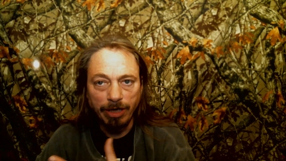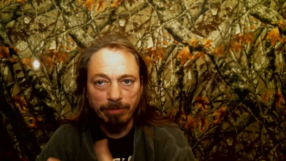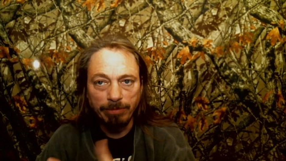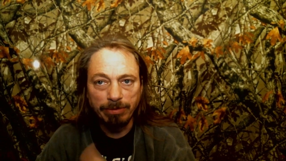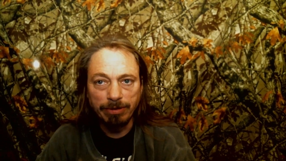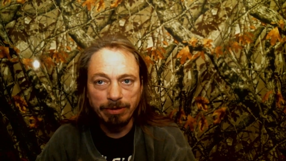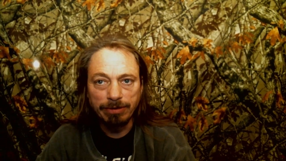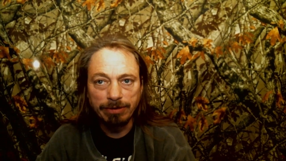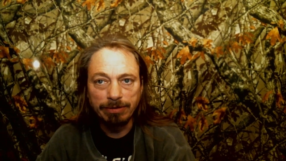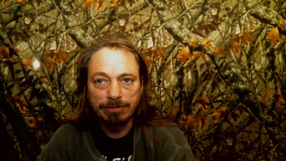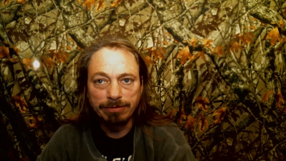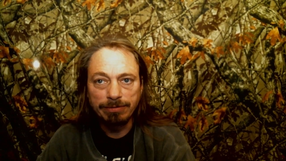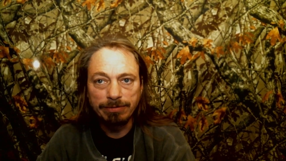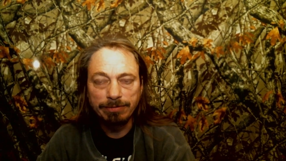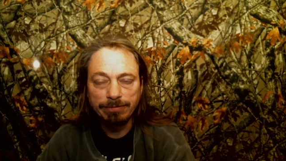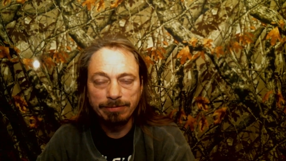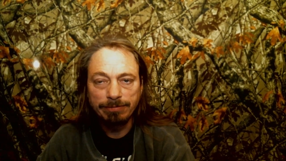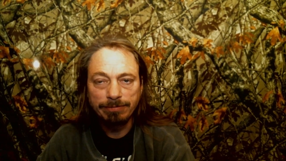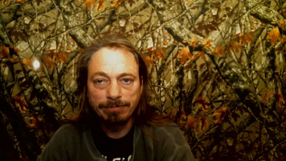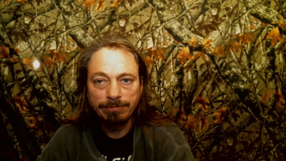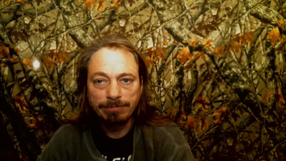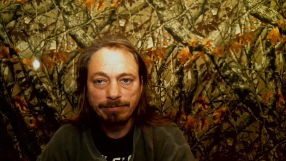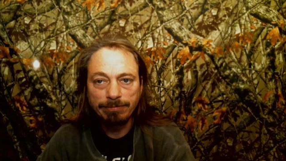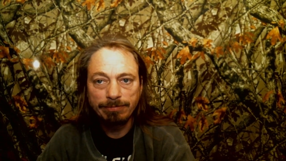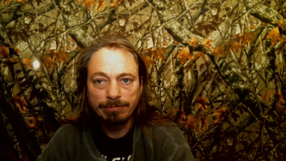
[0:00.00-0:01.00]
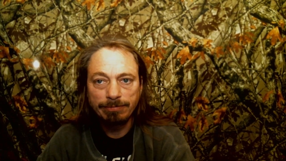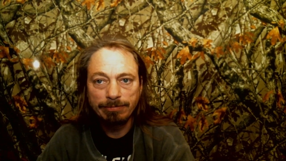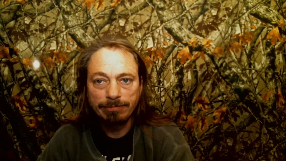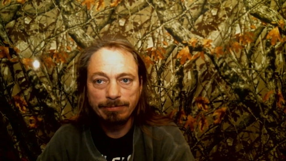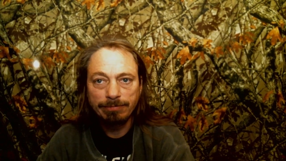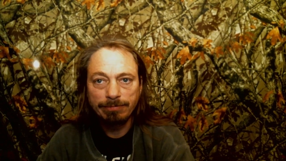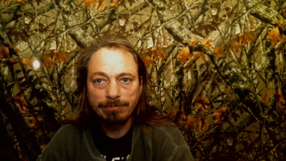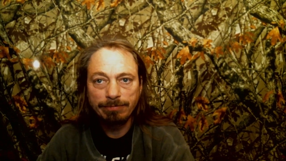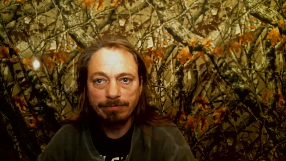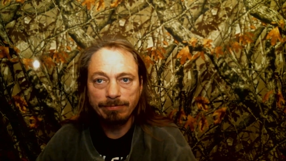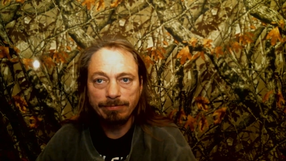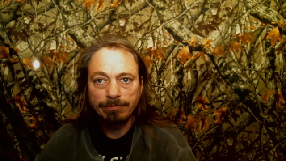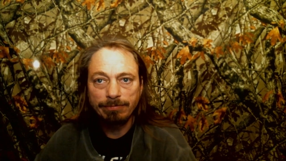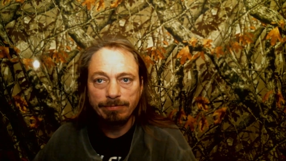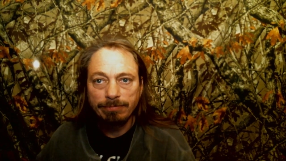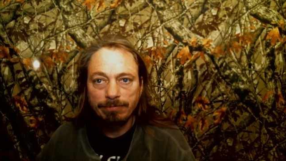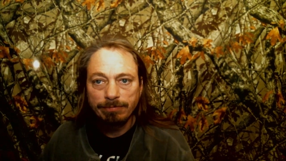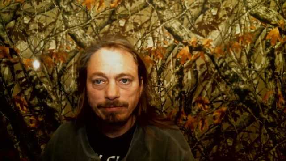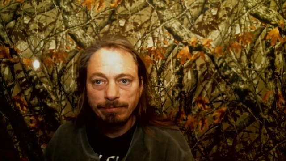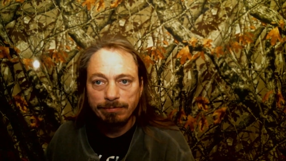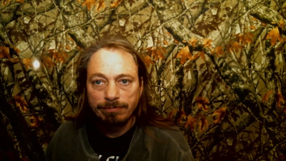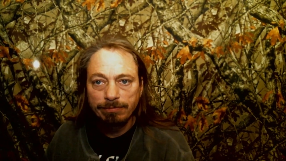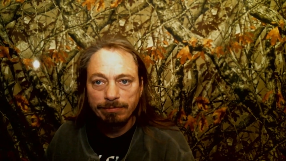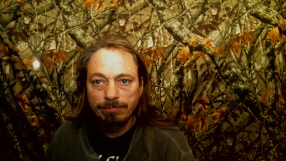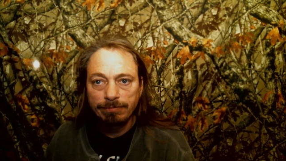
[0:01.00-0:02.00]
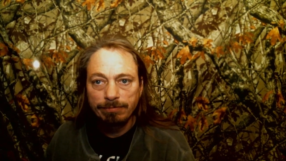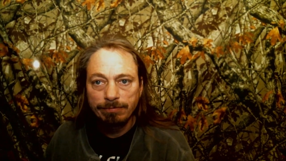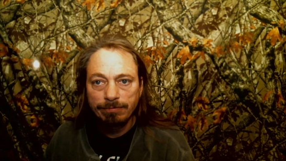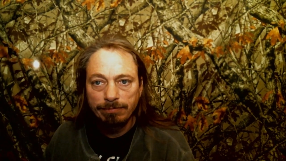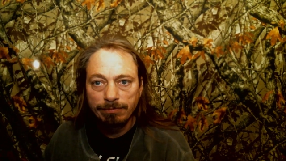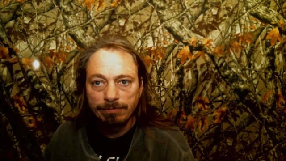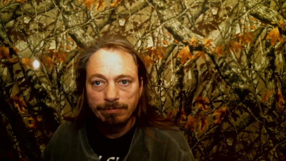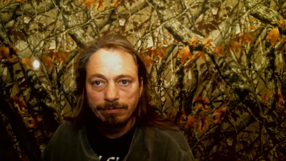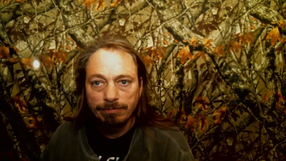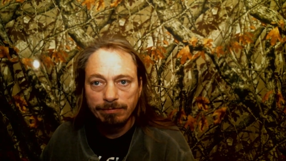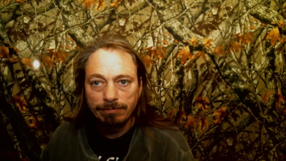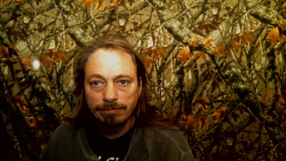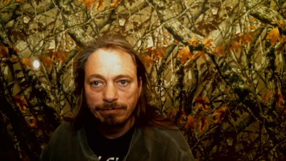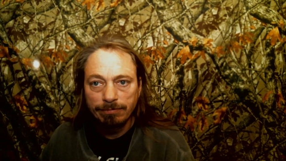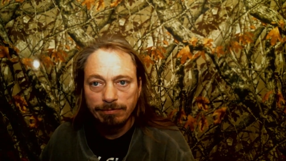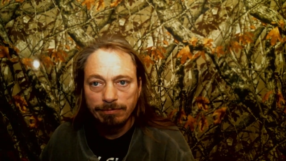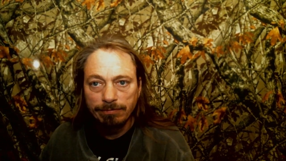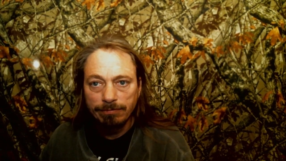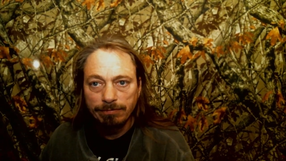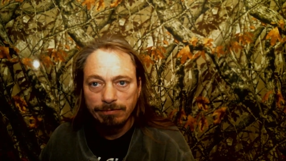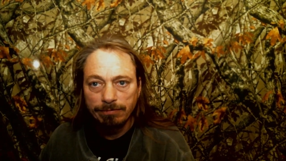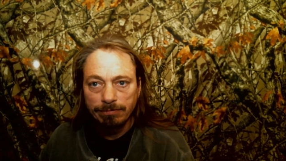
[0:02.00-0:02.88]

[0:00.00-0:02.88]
Nothing is said.